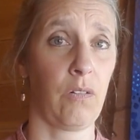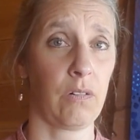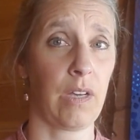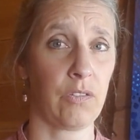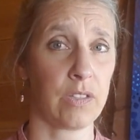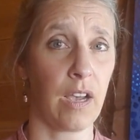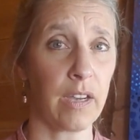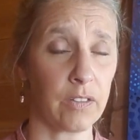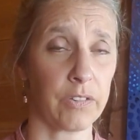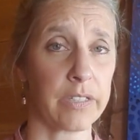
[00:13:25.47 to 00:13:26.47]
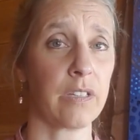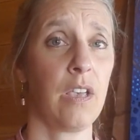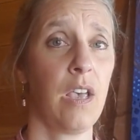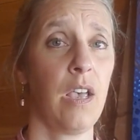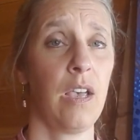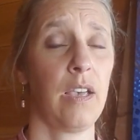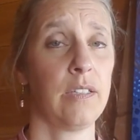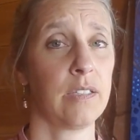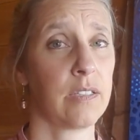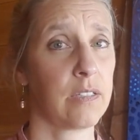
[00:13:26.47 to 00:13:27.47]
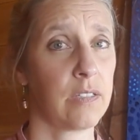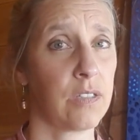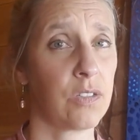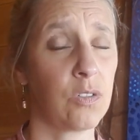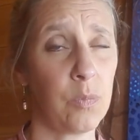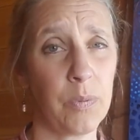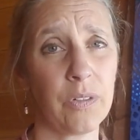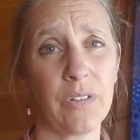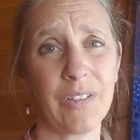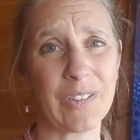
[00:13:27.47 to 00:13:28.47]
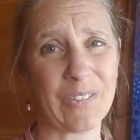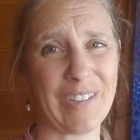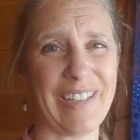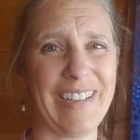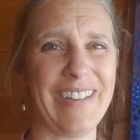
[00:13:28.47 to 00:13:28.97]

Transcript: out, outside of us is, is super critical right